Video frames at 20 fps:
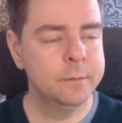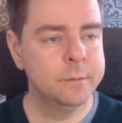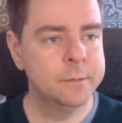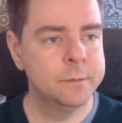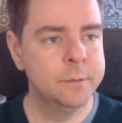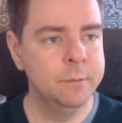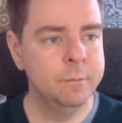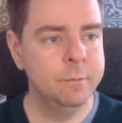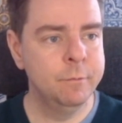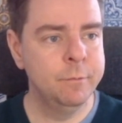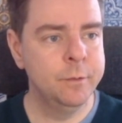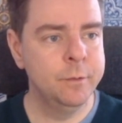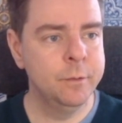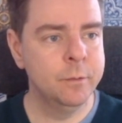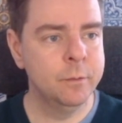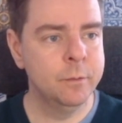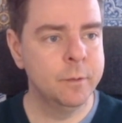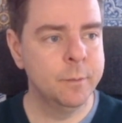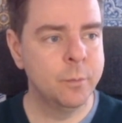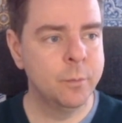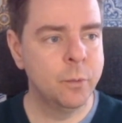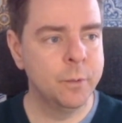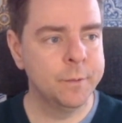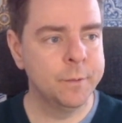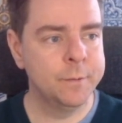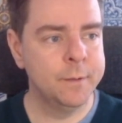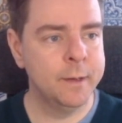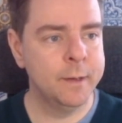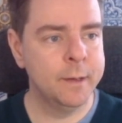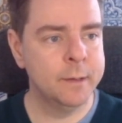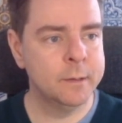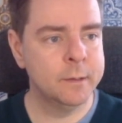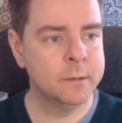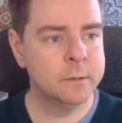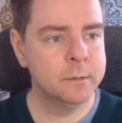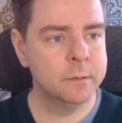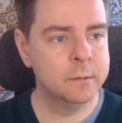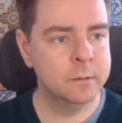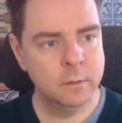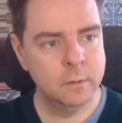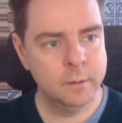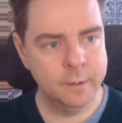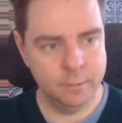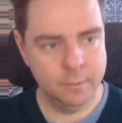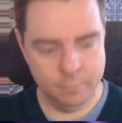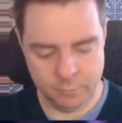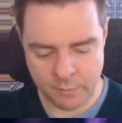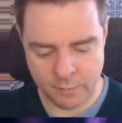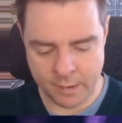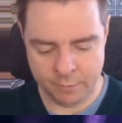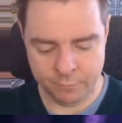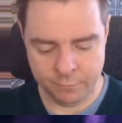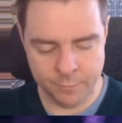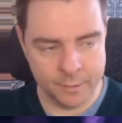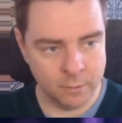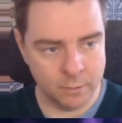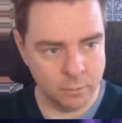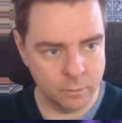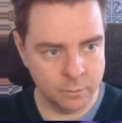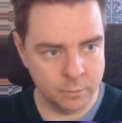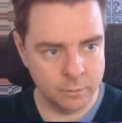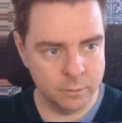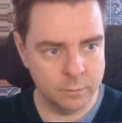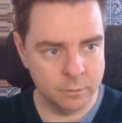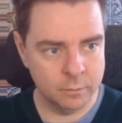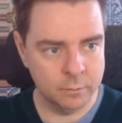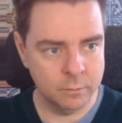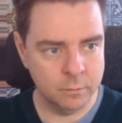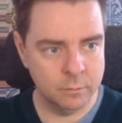to the view and import that in alphabetical order.